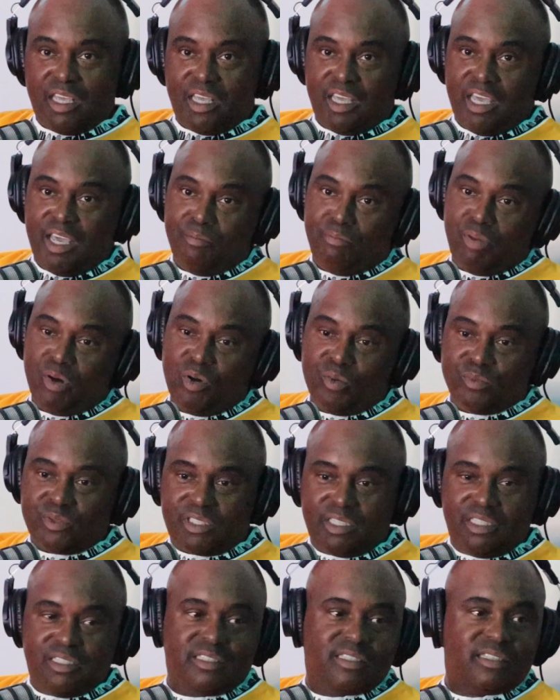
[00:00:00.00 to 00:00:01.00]
and boom,
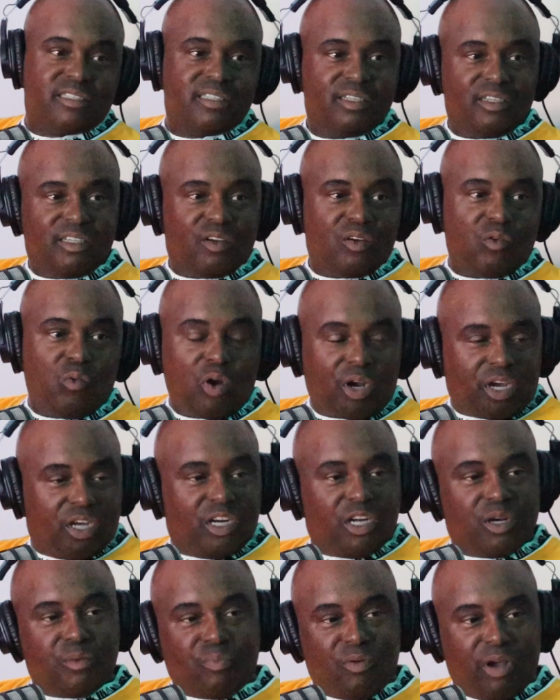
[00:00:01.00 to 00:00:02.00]
she's working
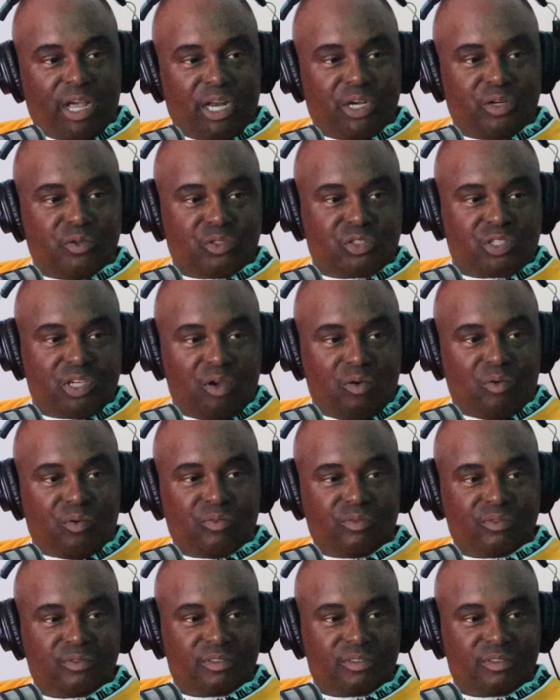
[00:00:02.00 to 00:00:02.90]
on a brand new show.